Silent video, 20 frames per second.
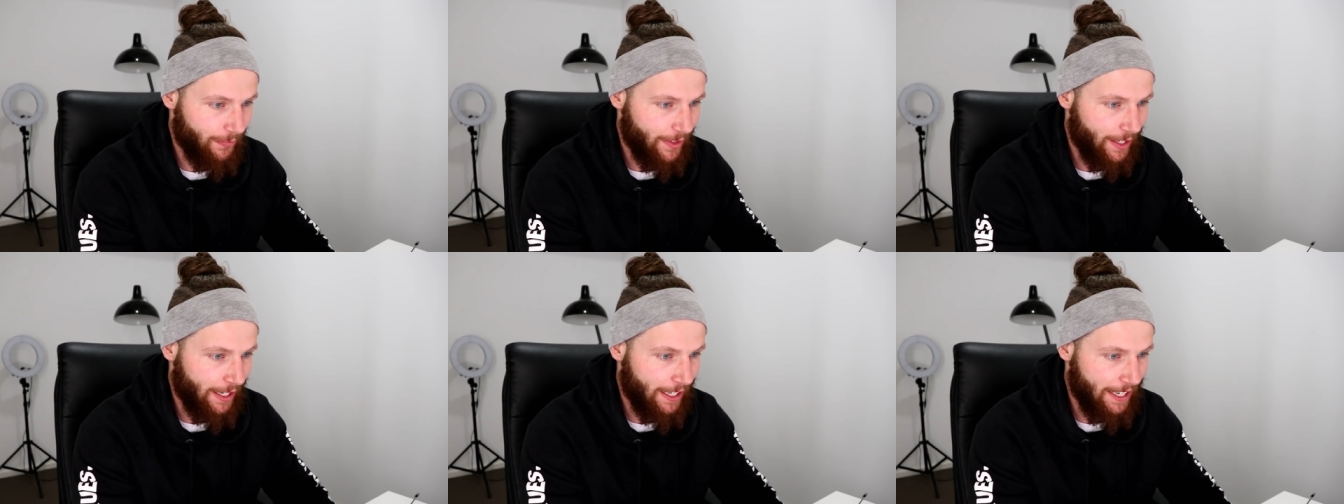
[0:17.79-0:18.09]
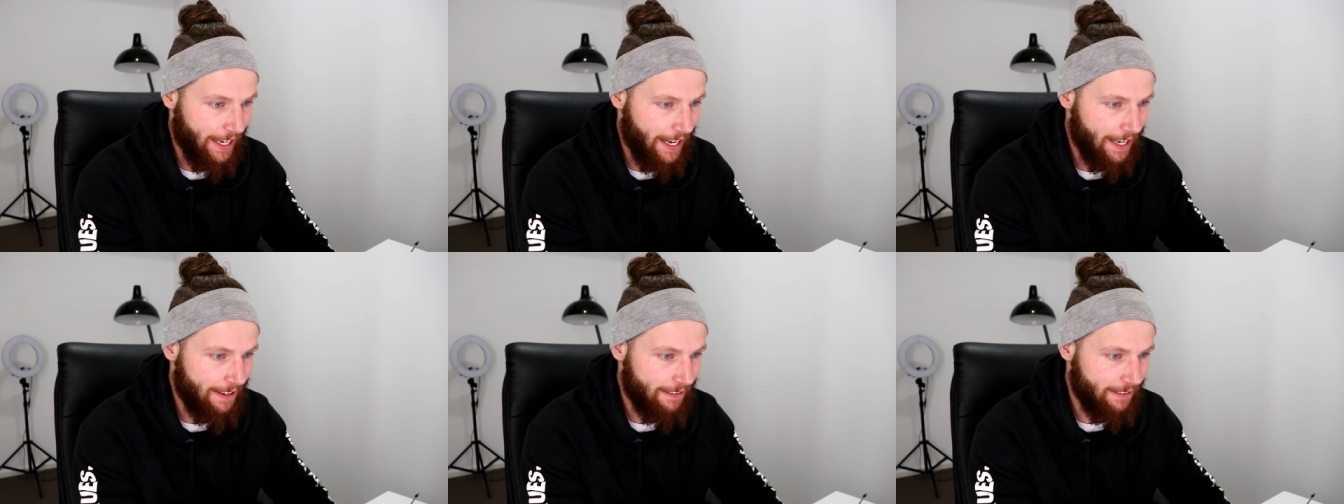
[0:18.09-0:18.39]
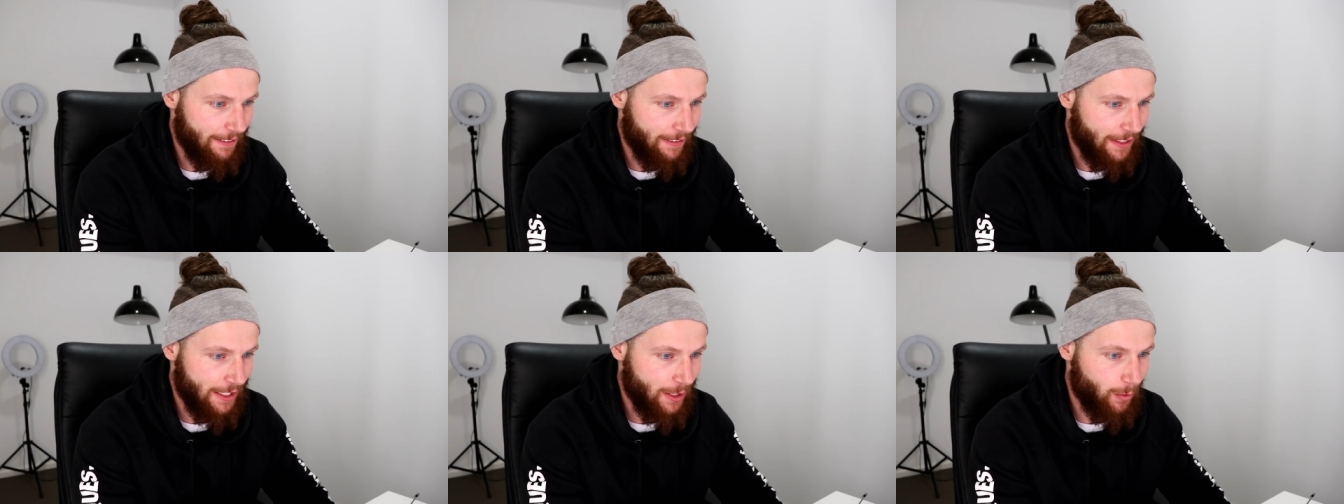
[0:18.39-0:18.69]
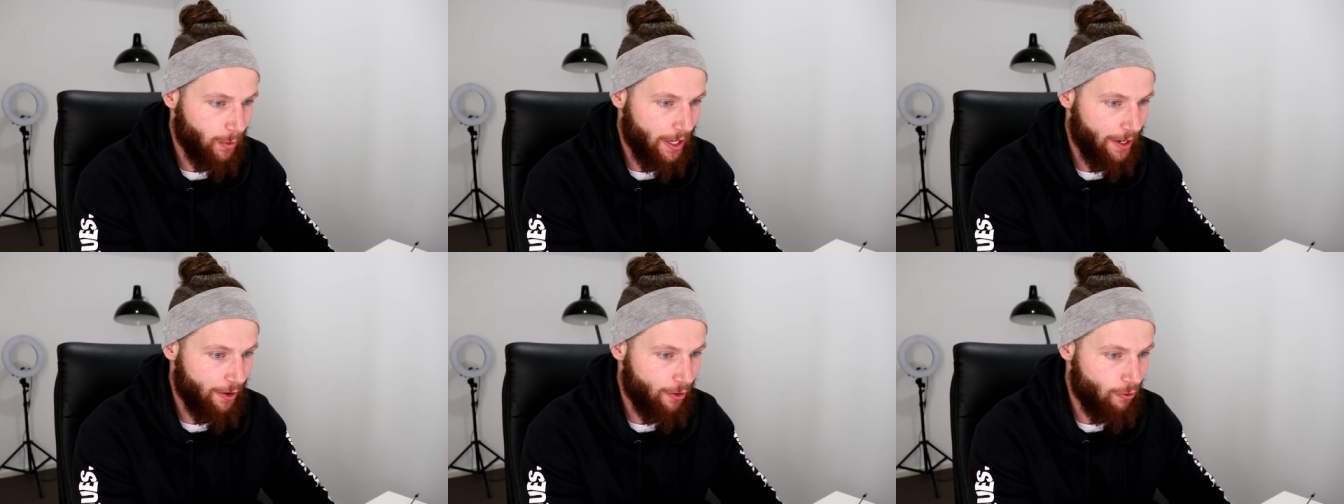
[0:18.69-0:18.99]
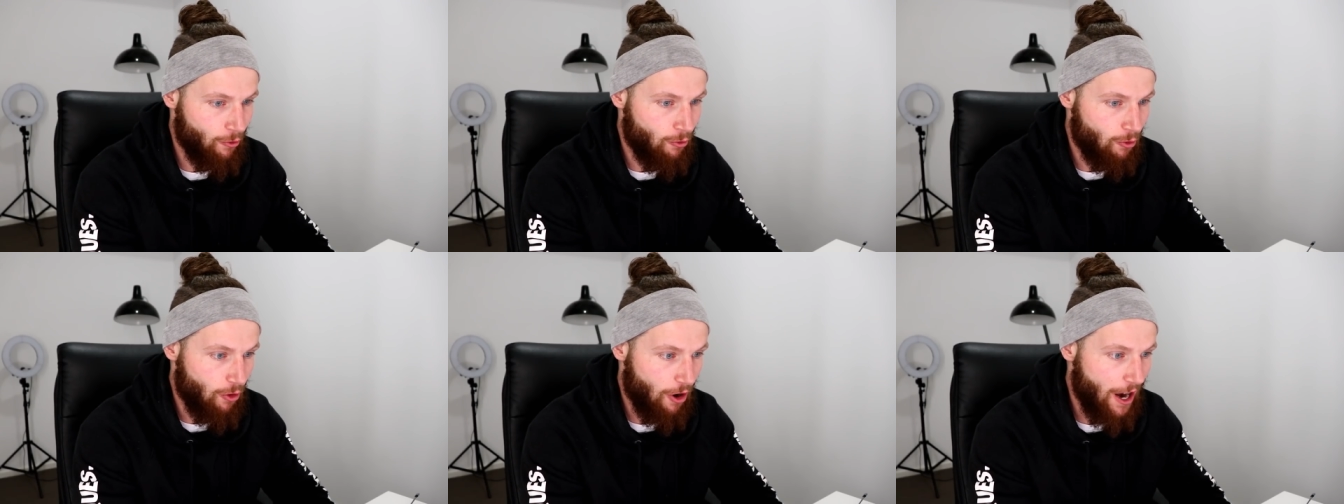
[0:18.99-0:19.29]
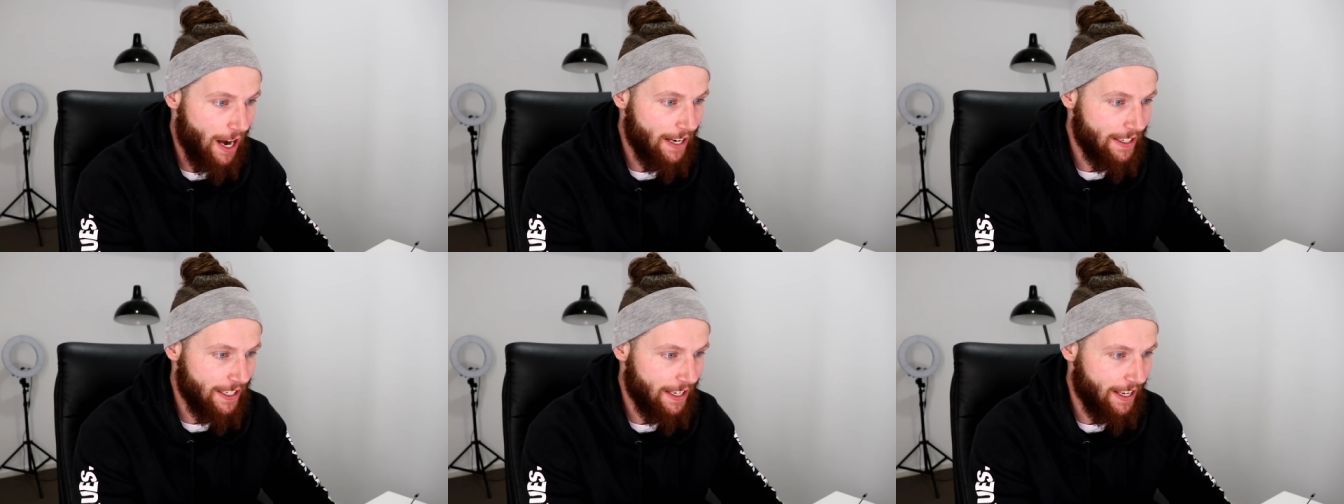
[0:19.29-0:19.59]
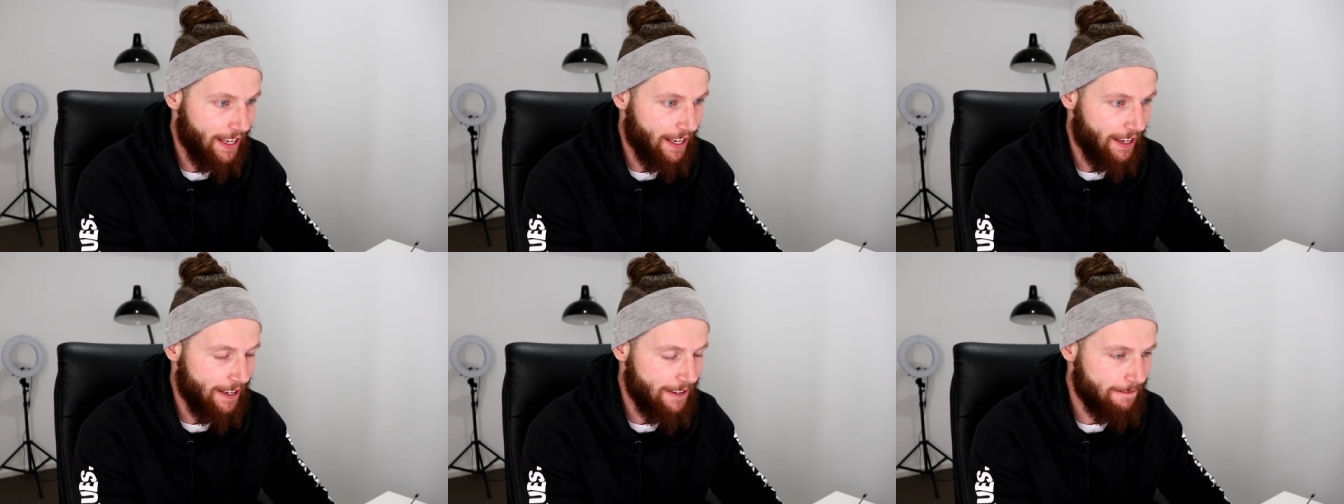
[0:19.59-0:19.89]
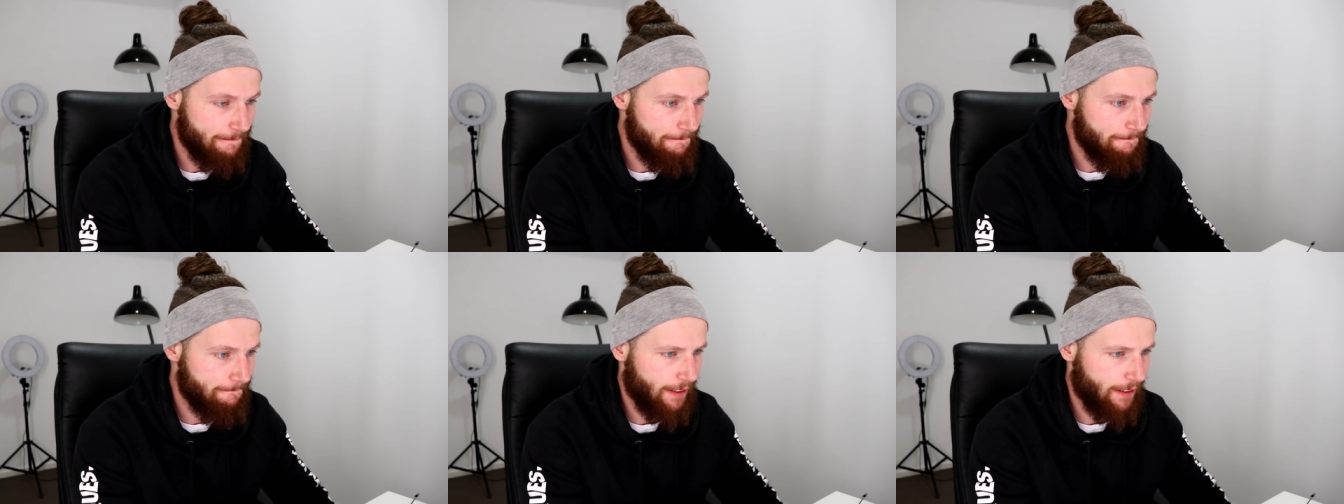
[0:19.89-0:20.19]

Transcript: okay, this one right here,